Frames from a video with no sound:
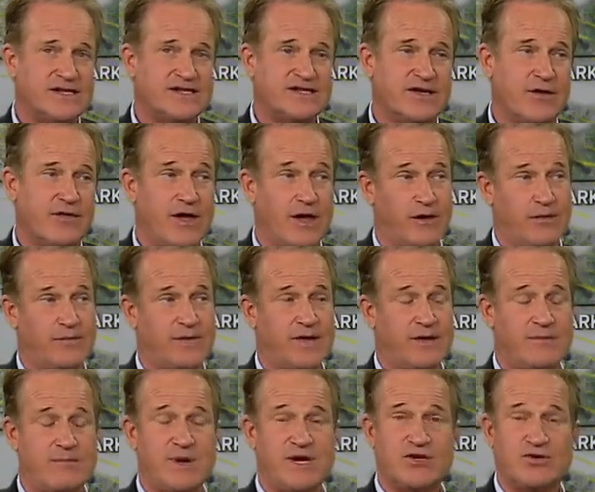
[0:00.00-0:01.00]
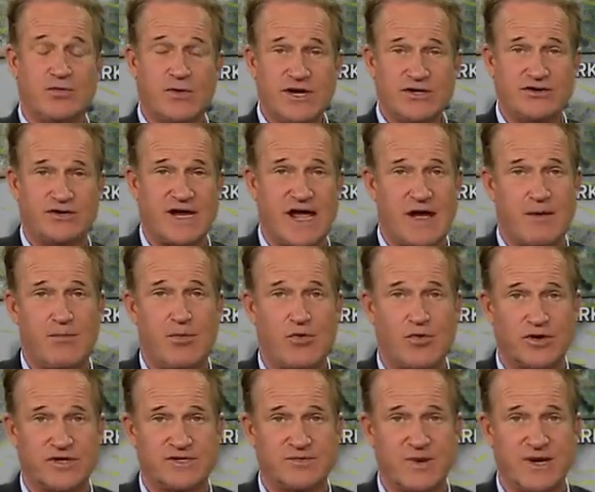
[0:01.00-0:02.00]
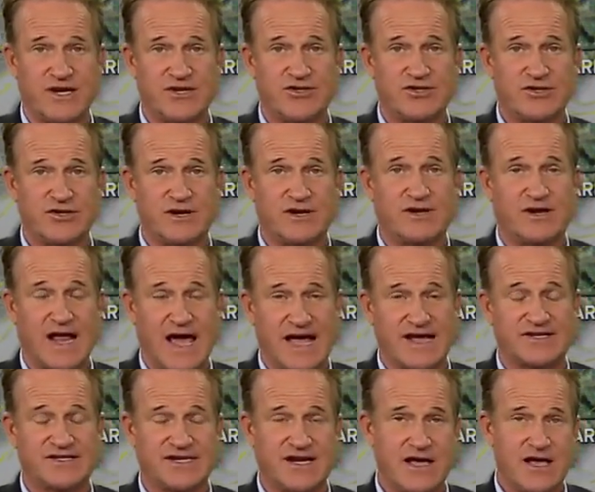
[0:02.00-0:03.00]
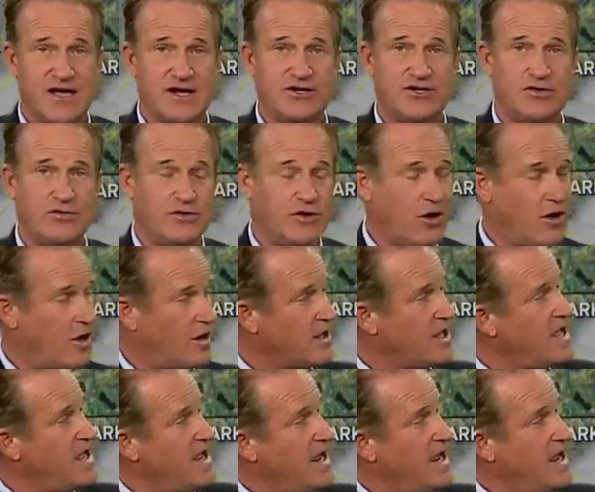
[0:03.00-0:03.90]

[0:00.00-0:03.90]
So they'll, would be torrential downpours, but it shouldn't last too long.